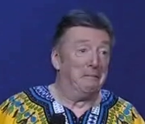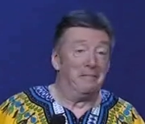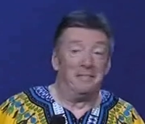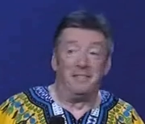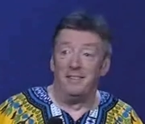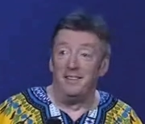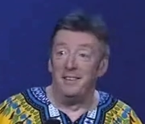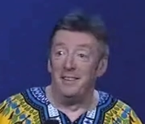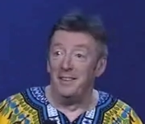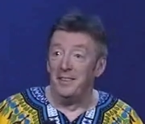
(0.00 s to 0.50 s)

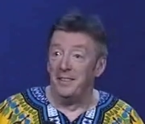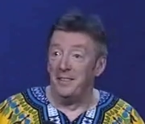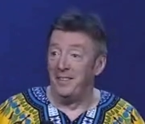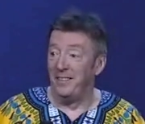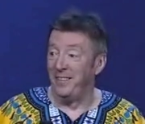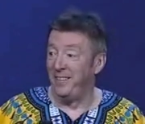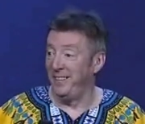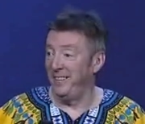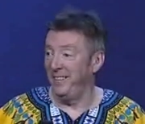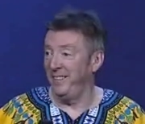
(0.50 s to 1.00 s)

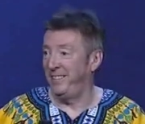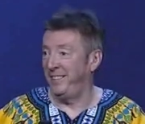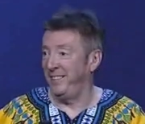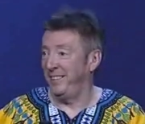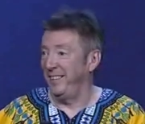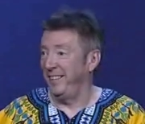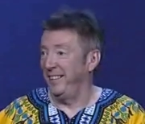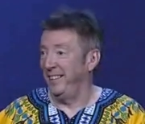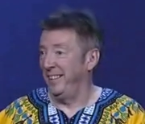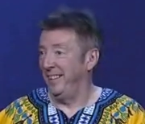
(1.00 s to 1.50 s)

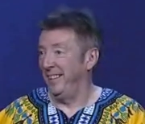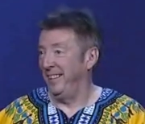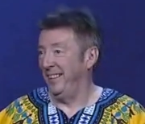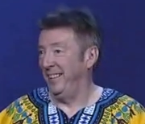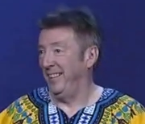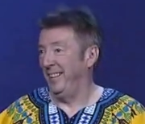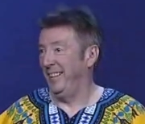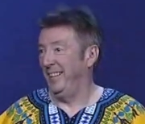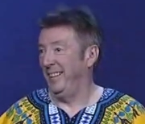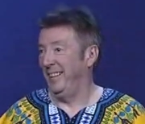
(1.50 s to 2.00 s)

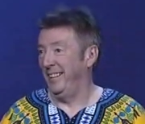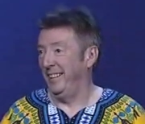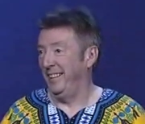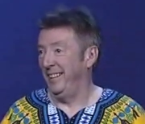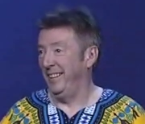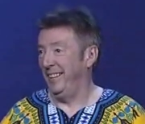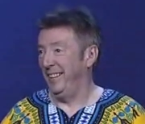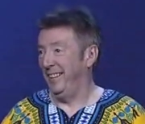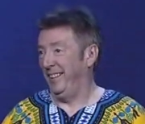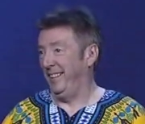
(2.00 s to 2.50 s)

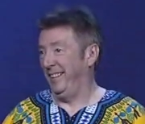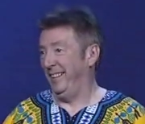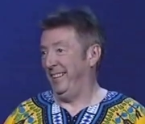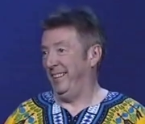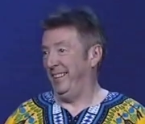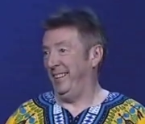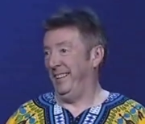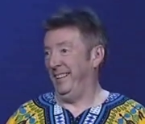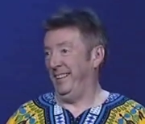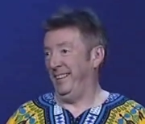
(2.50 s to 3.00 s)

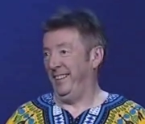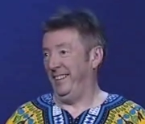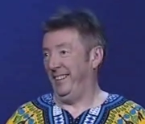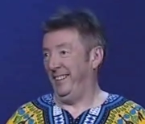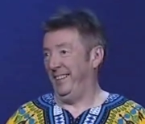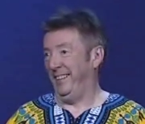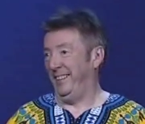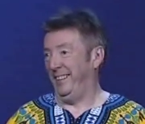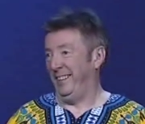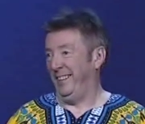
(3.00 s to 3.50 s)

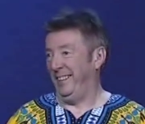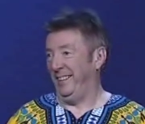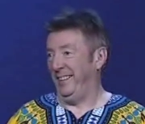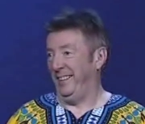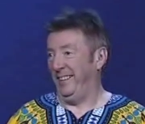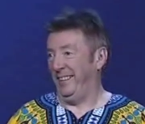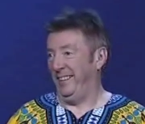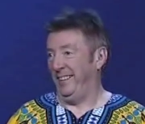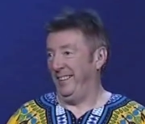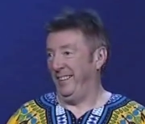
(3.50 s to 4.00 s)

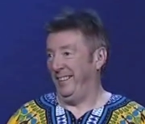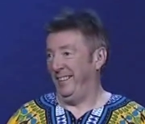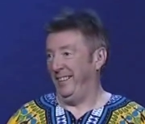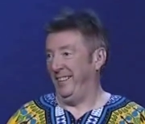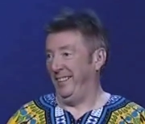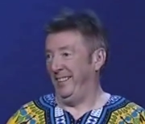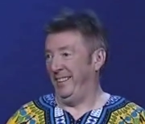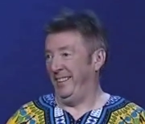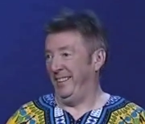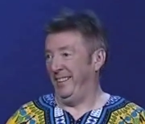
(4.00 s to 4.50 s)

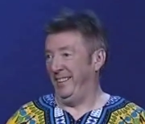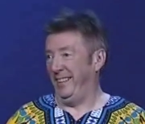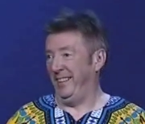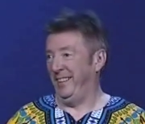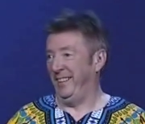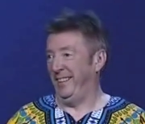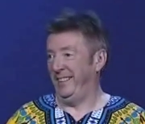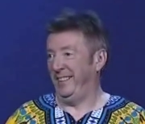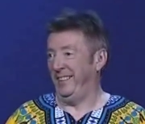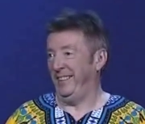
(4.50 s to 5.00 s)

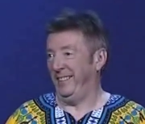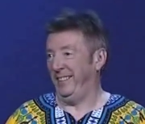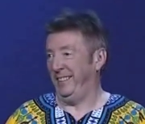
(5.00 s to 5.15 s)
No one is speaking in this clip.